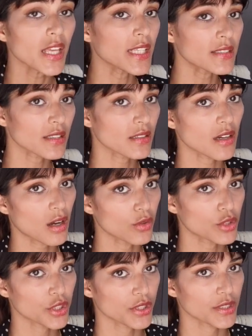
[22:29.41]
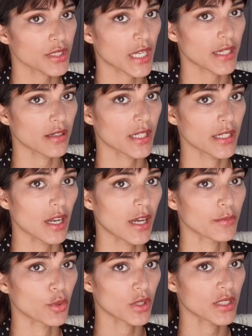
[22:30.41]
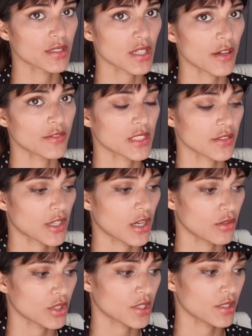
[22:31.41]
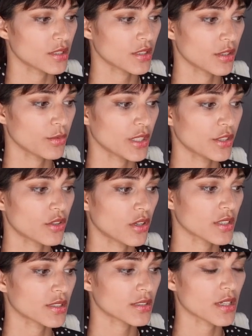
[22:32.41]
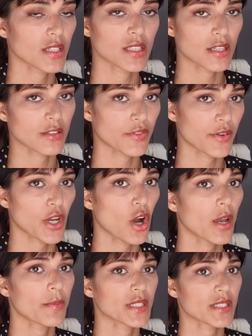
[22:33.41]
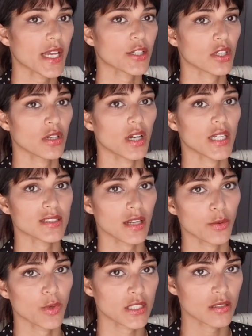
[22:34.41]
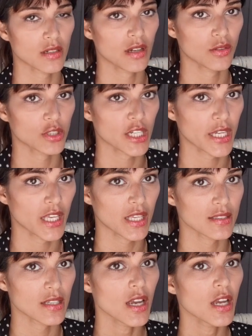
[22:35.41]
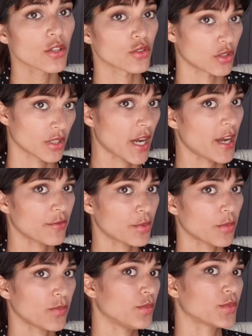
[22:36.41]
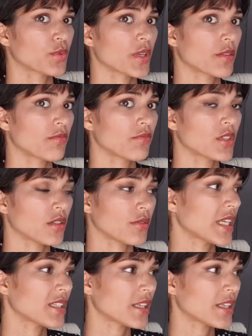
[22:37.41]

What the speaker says: Eastern cultures and in like more conservative cultures. You know, when you've got a society that's very hypersexualized like Western culture is, you're going to have problems with, you know,